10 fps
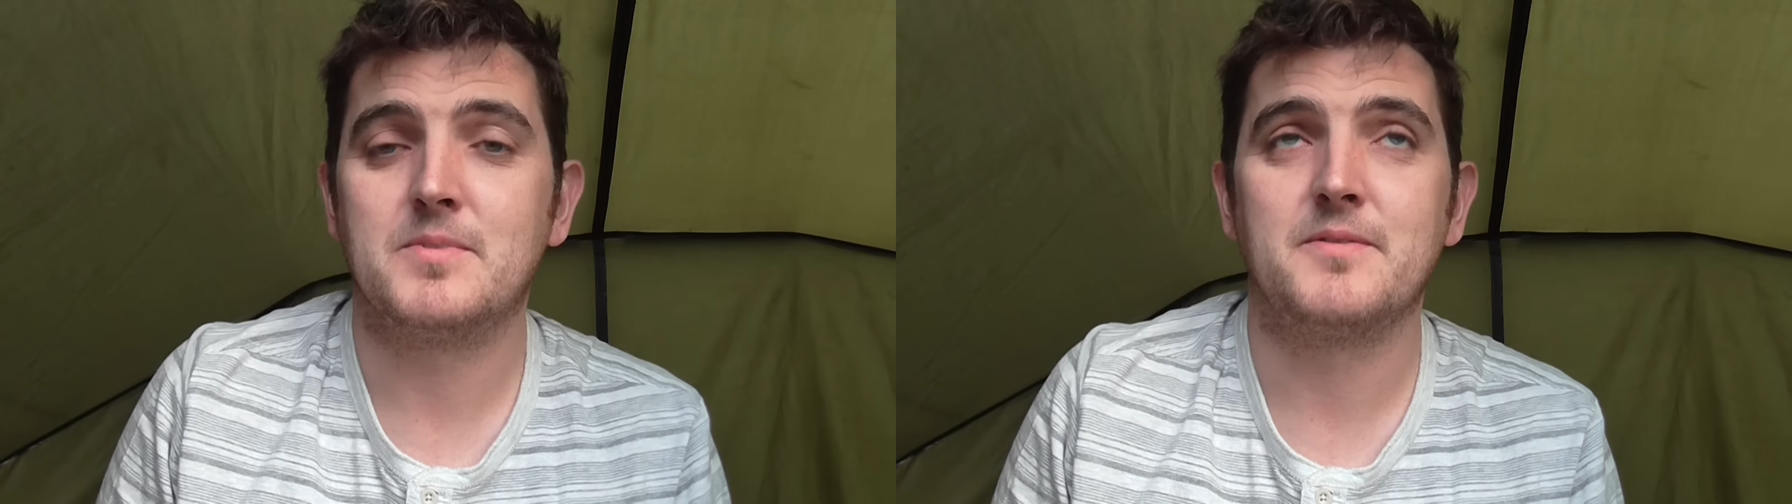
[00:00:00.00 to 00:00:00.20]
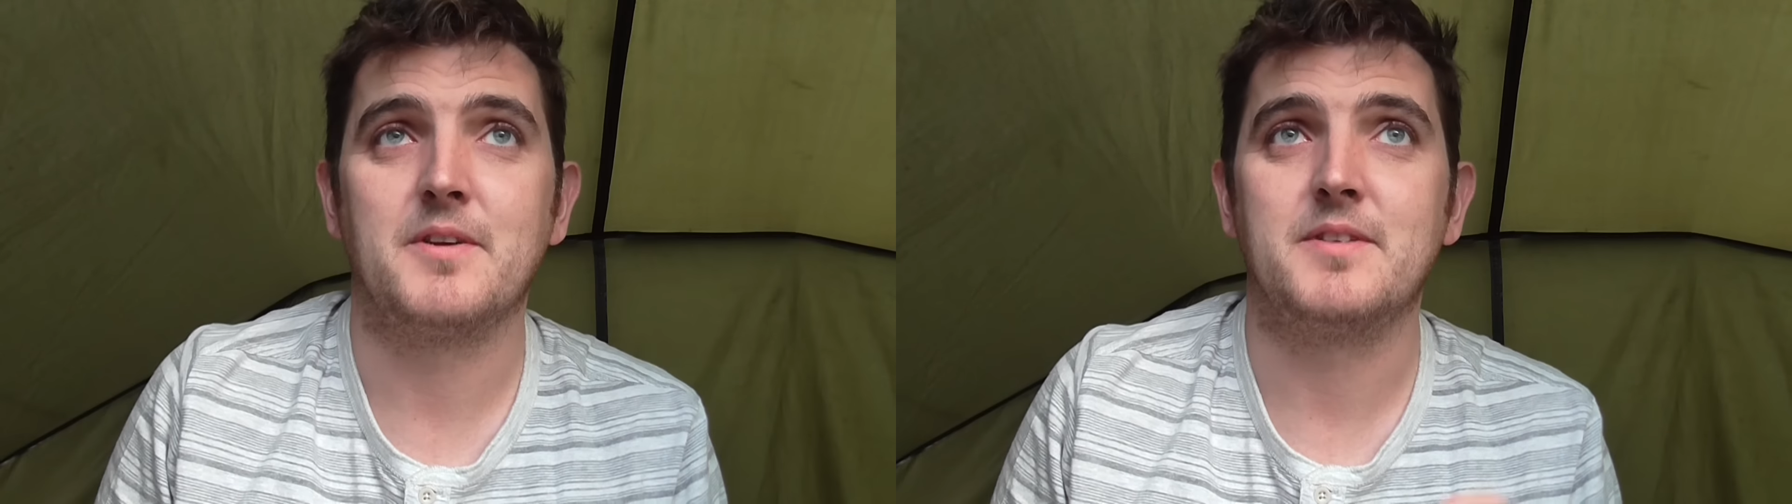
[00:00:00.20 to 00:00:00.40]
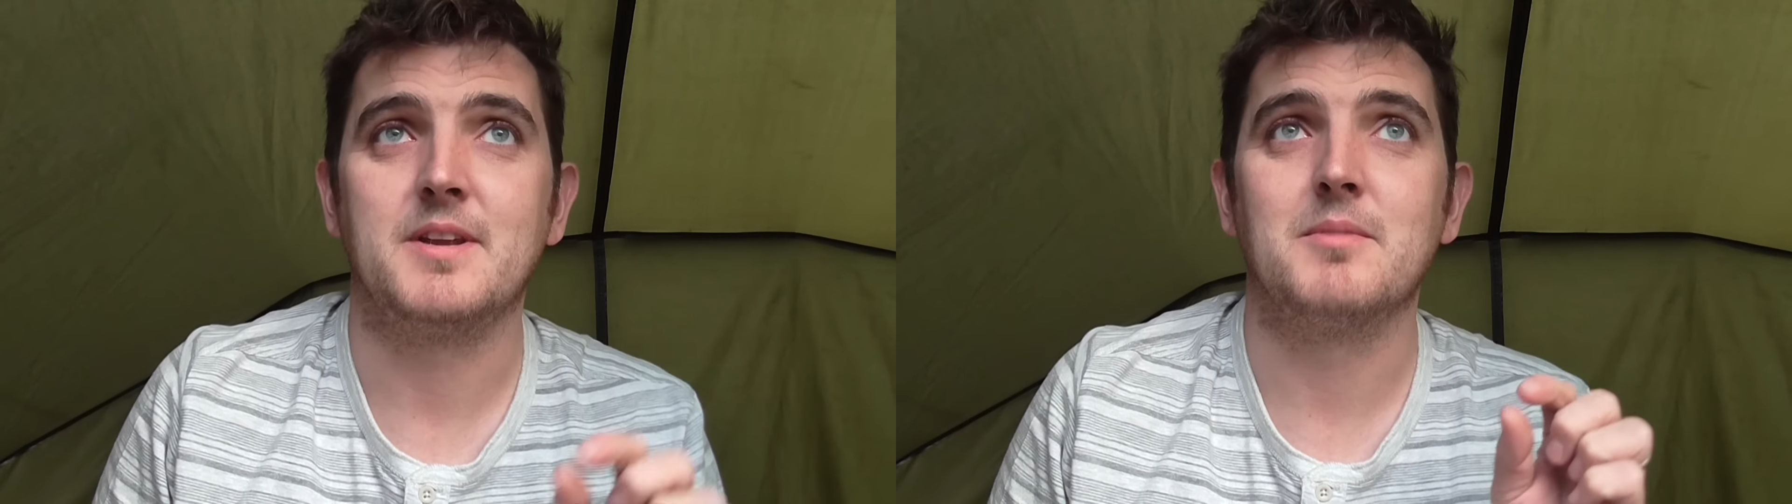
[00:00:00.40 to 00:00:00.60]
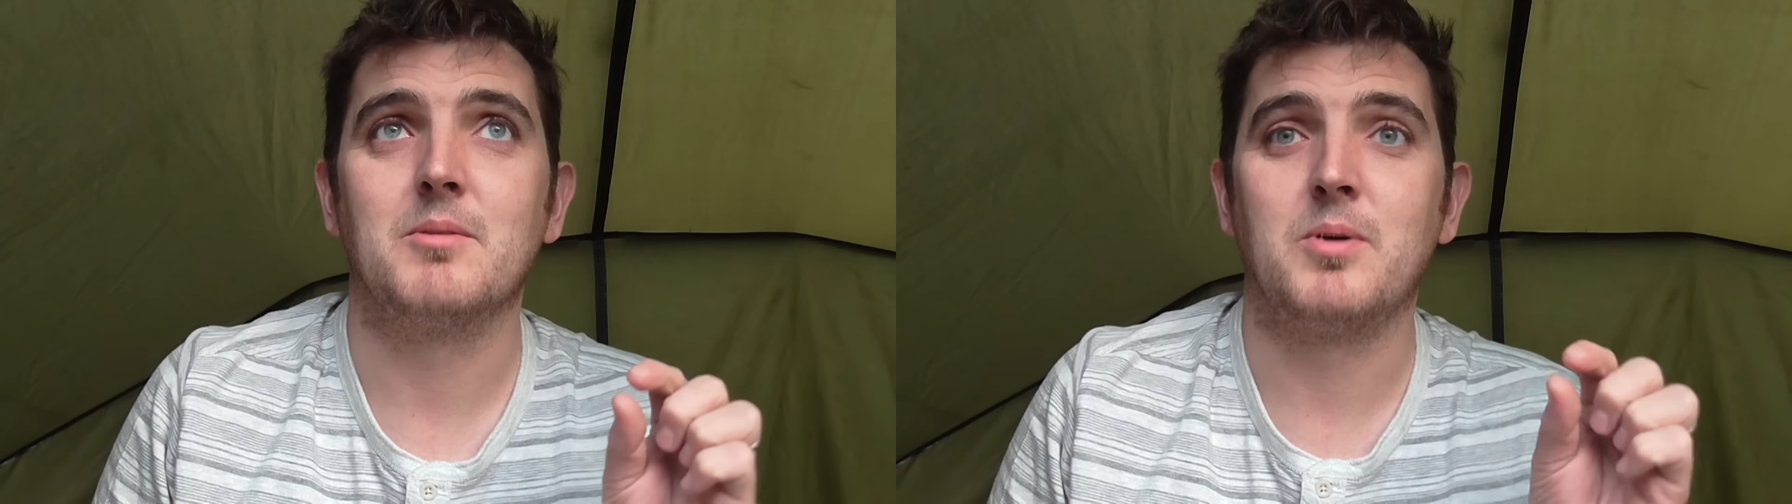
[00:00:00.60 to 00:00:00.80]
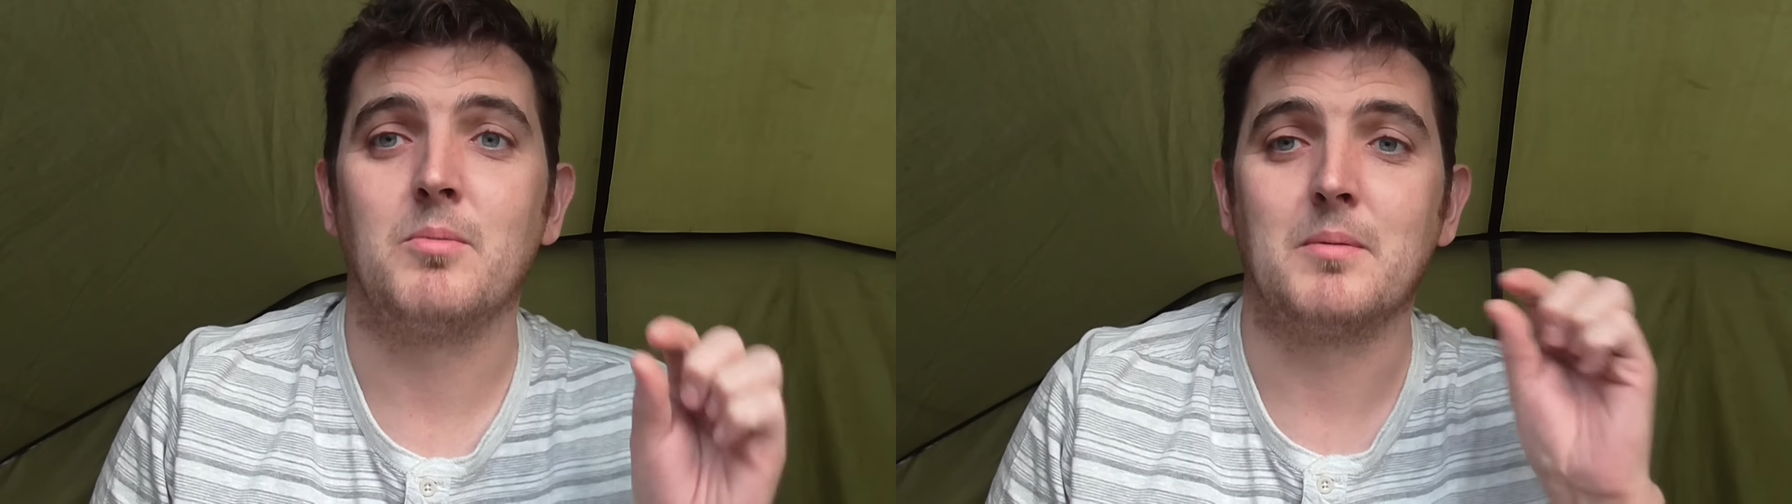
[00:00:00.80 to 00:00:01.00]
15mm
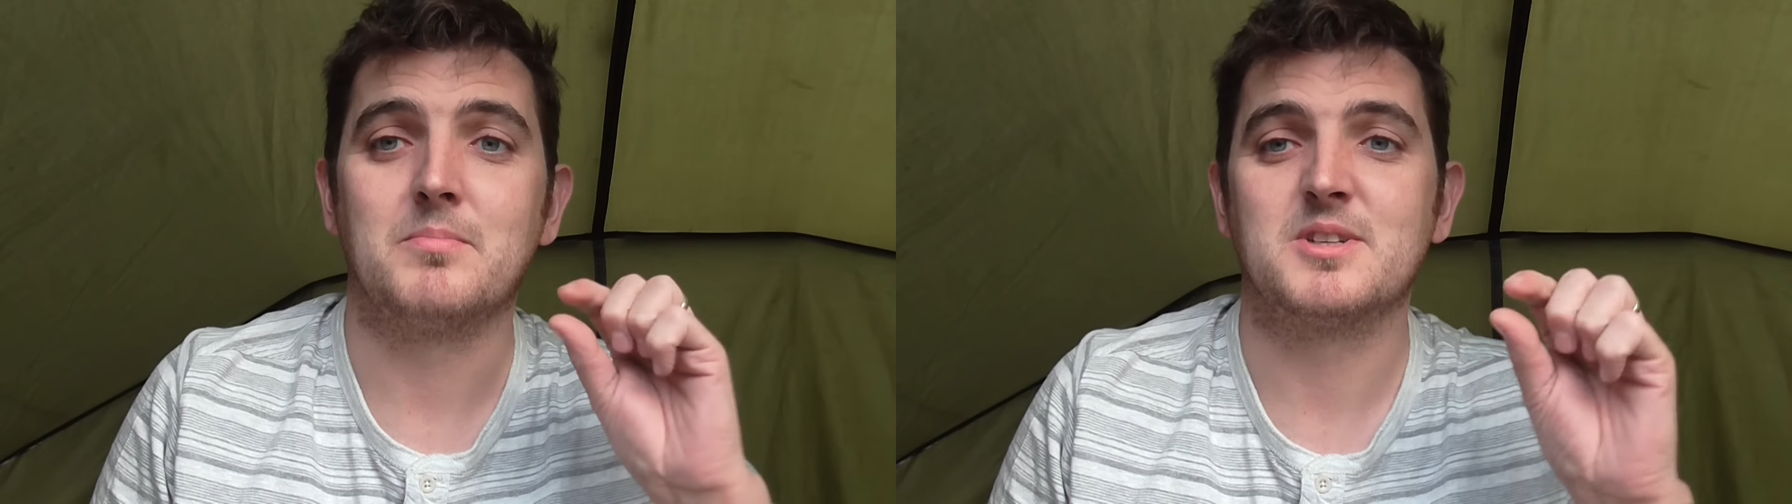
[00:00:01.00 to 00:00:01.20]
pop-up